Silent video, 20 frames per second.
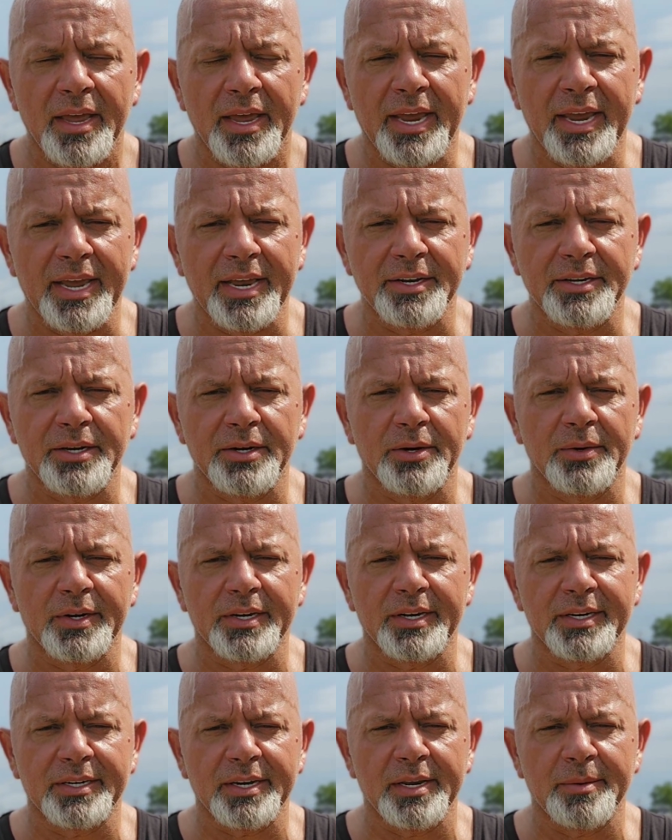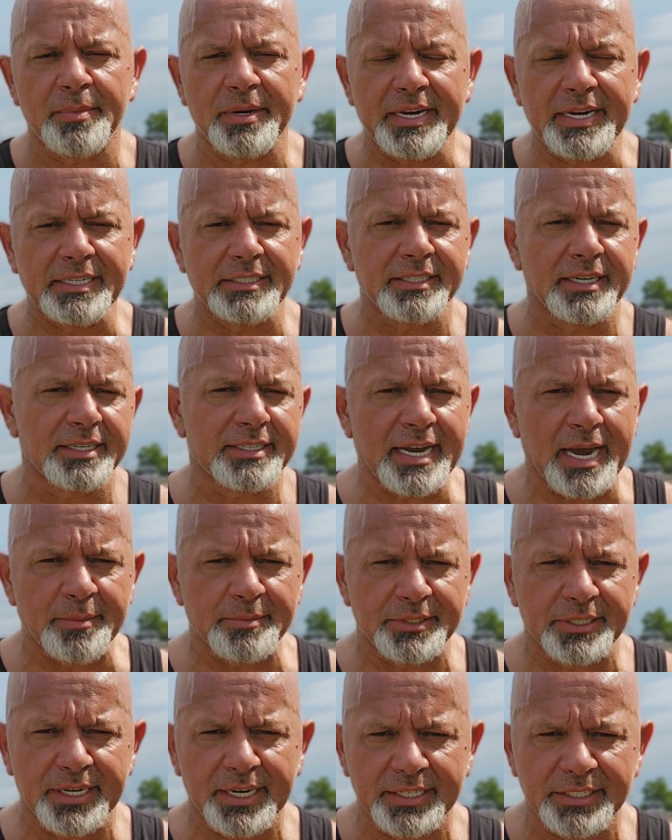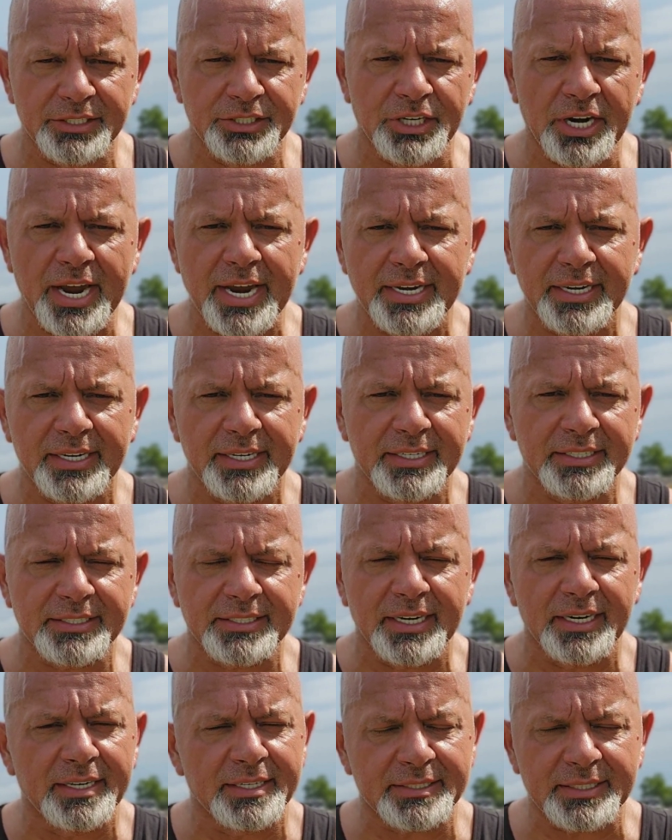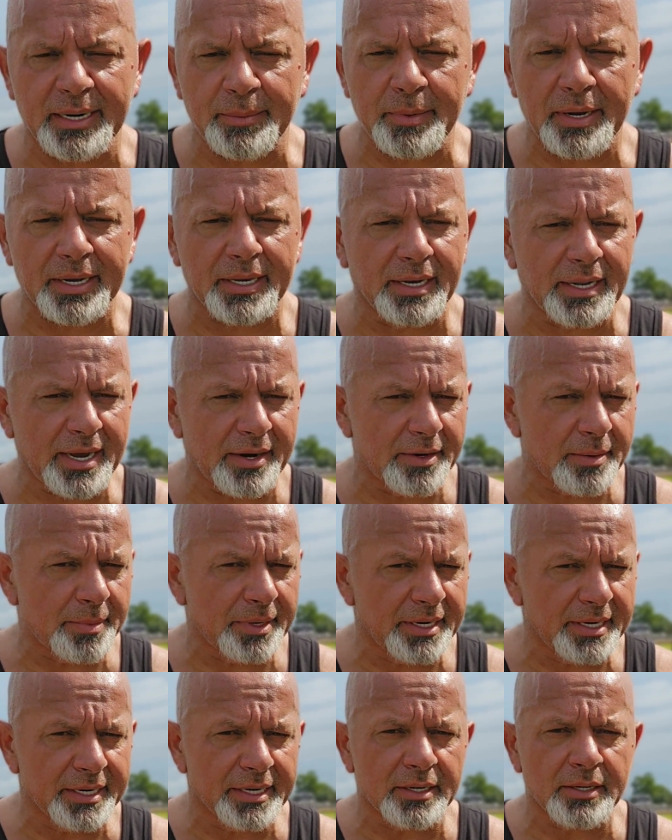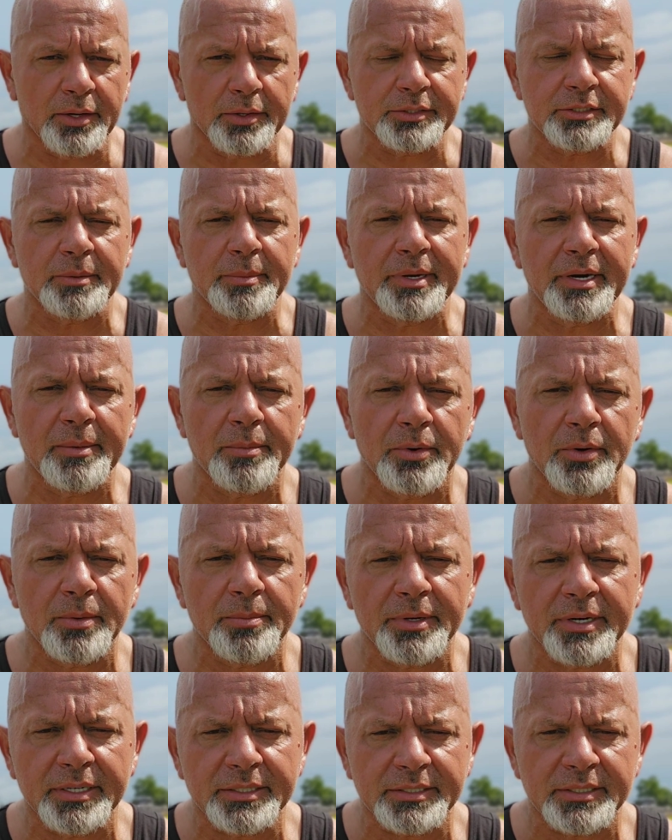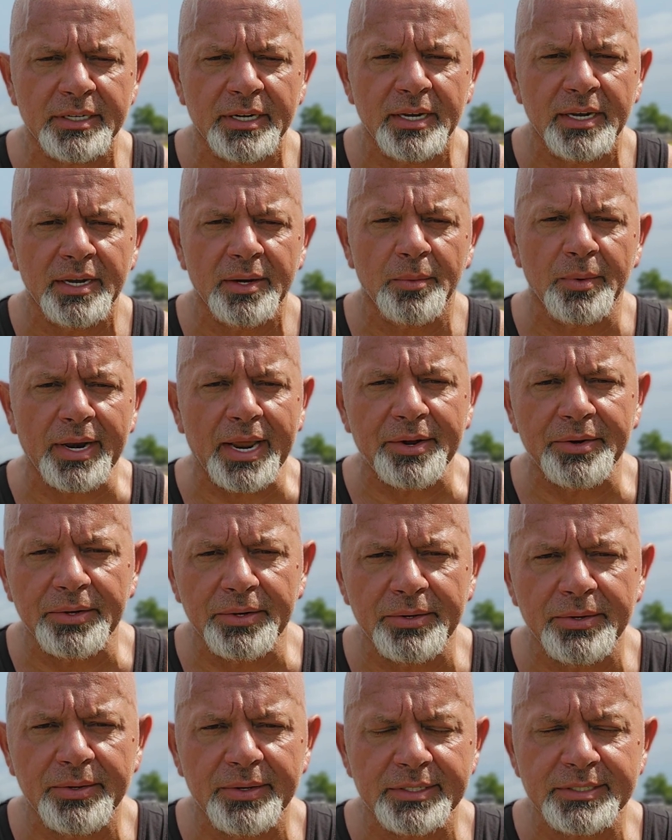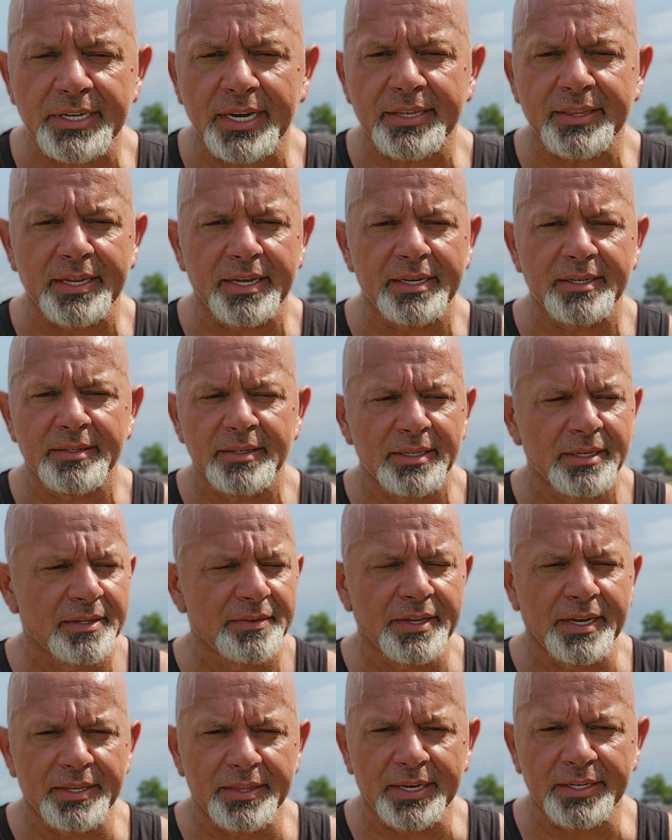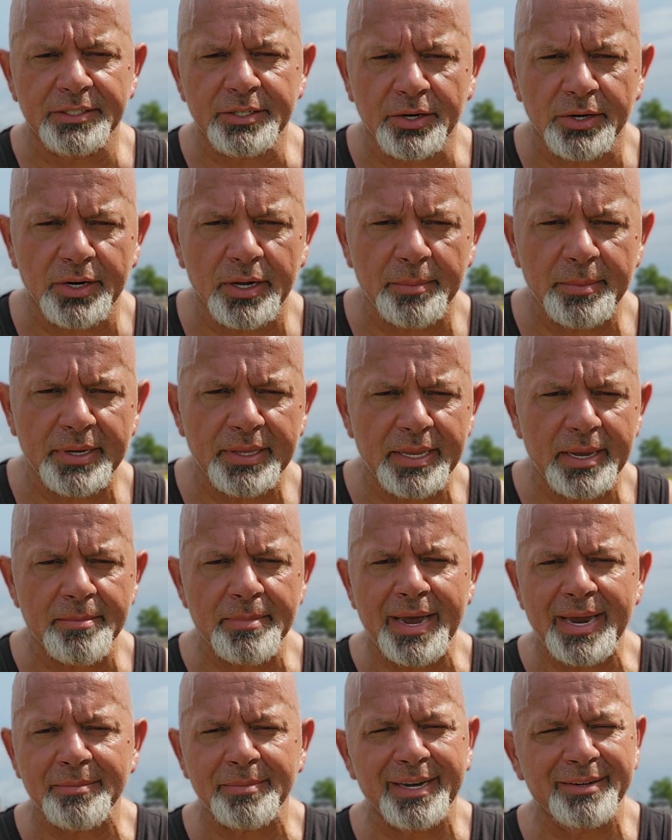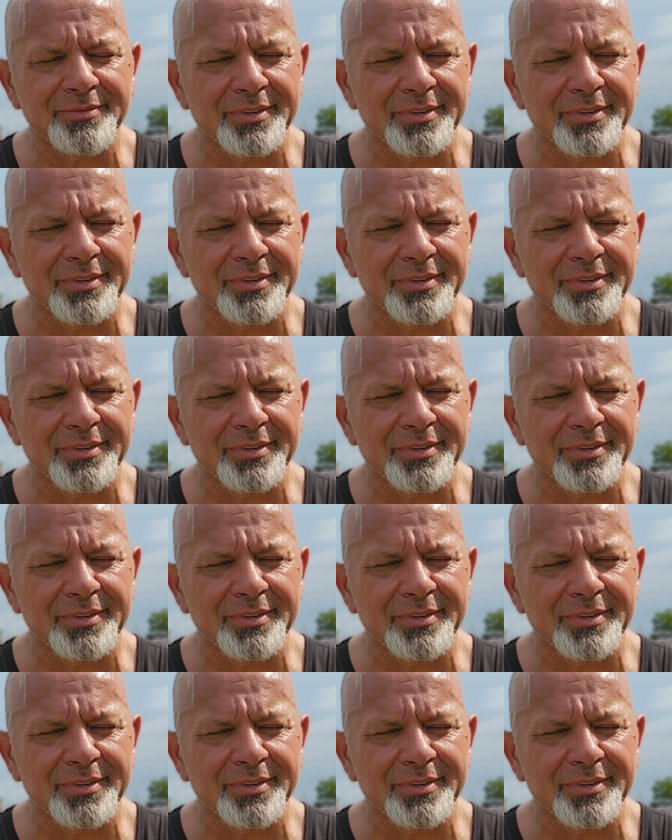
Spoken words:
And, you know, it'd be easy at times to get jaded and say, listen, I'm not going to allow anybody to get close to me anymore, because when I do, it's like they turn on me and they back.